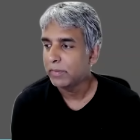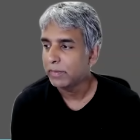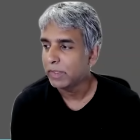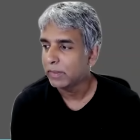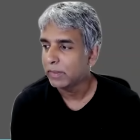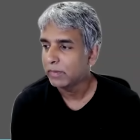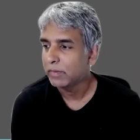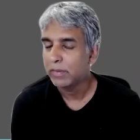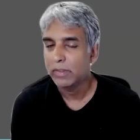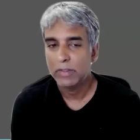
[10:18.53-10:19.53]
I mean,
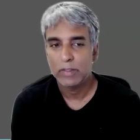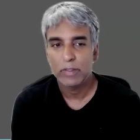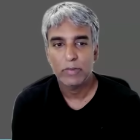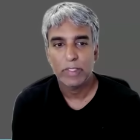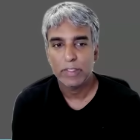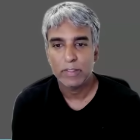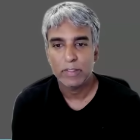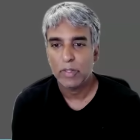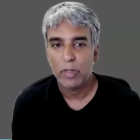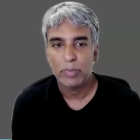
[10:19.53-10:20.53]
it creates
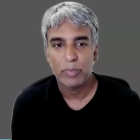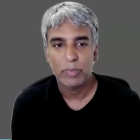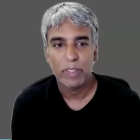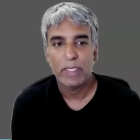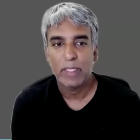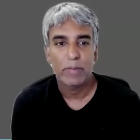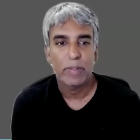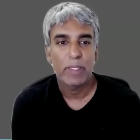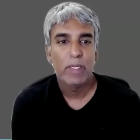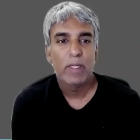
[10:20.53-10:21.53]
this copper plate.
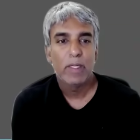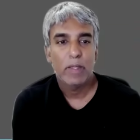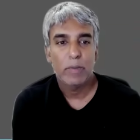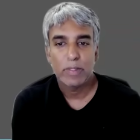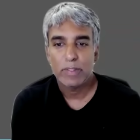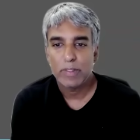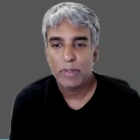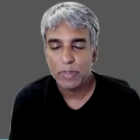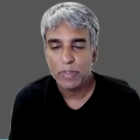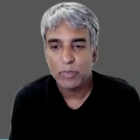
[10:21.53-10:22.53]
Anyway, it was
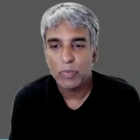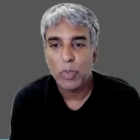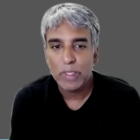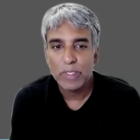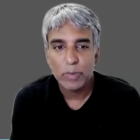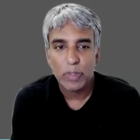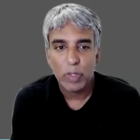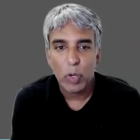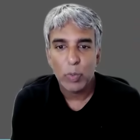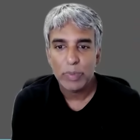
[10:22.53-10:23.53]
thrown into
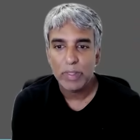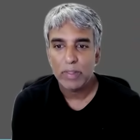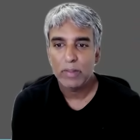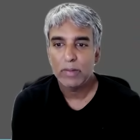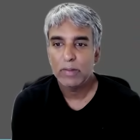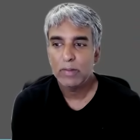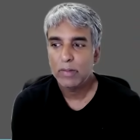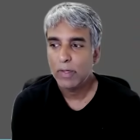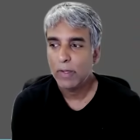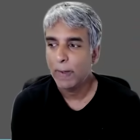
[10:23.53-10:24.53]
an open,
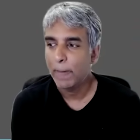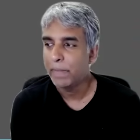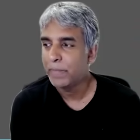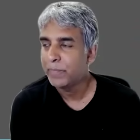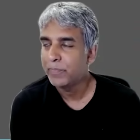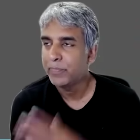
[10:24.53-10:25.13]
what